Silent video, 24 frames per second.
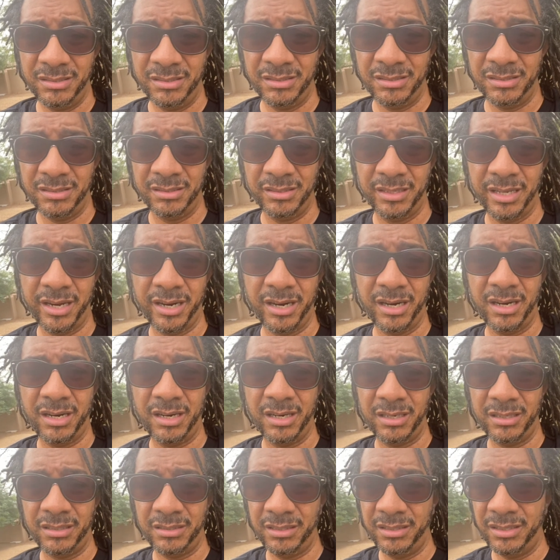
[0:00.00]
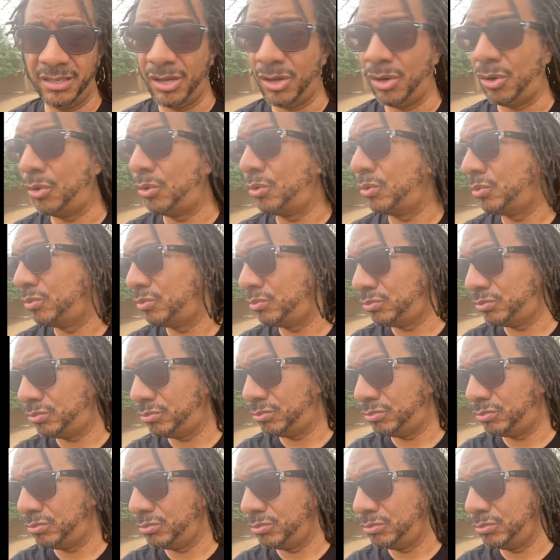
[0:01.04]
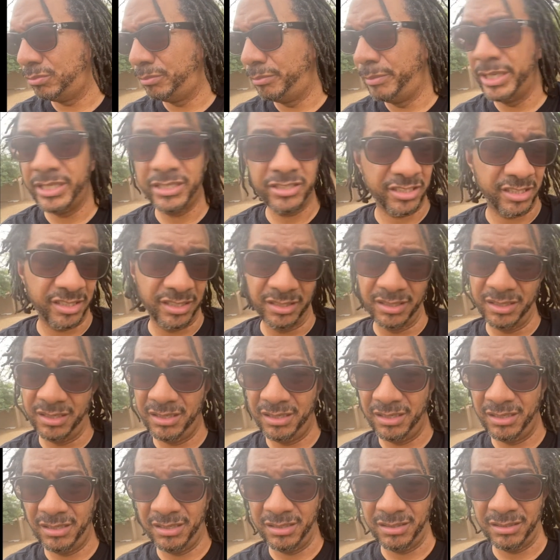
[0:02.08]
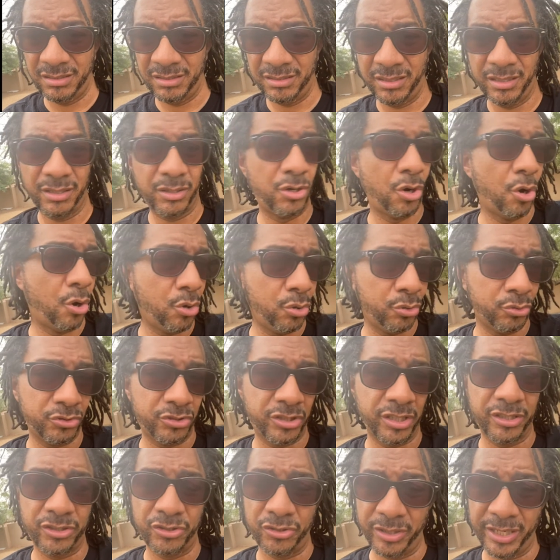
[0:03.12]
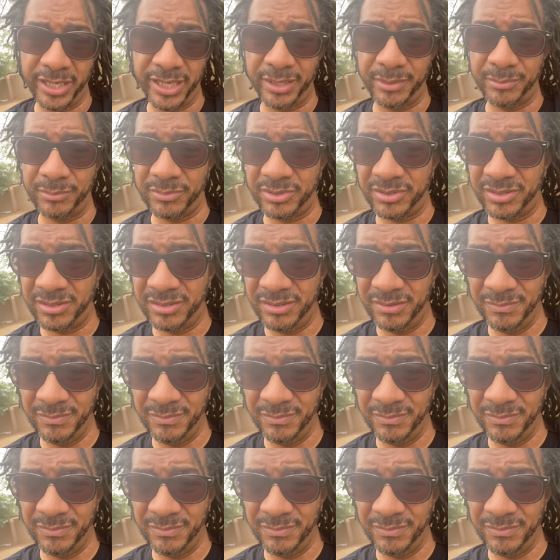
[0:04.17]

their, you know, mission, their goals, their dreams.